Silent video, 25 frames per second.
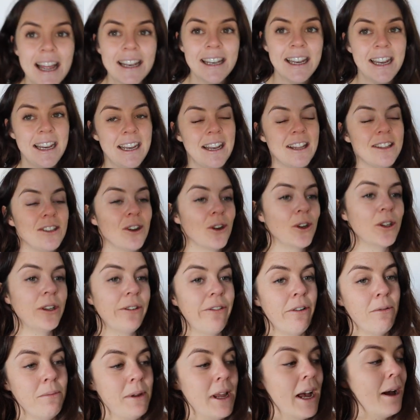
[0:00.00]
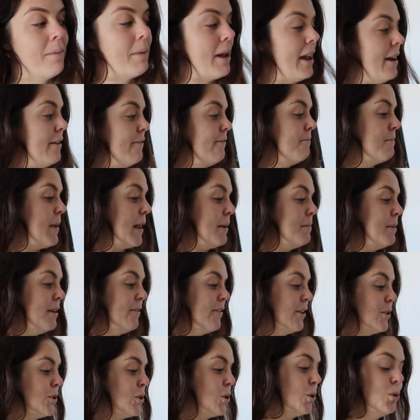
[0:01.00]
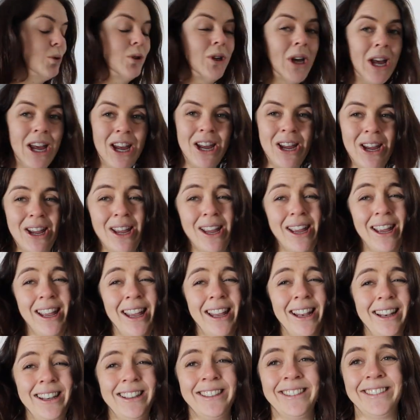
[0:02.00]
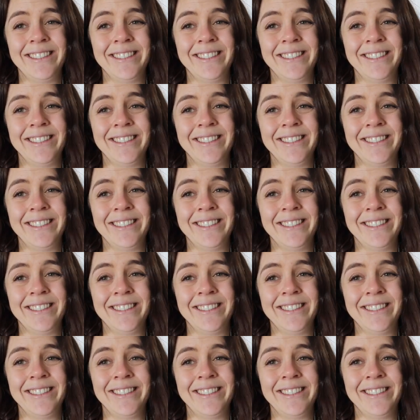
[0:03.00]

and it is going to fill me up and make me feel so good.